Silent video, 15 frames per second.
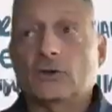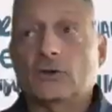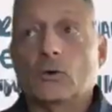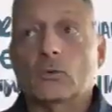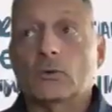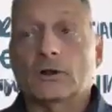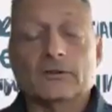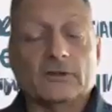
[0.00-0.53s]
So
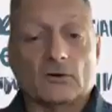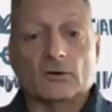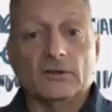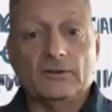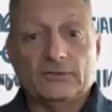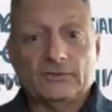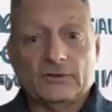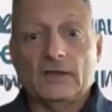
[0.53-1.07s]
we're at the
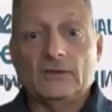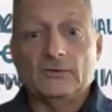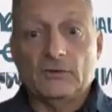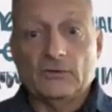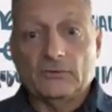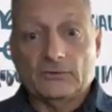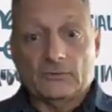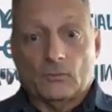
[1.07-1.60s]
early
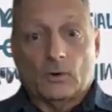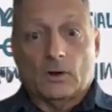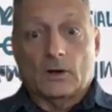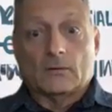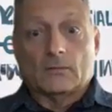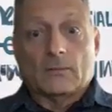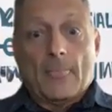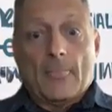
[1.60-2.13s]
stages
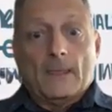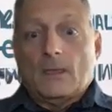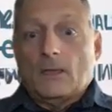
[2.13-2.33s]
where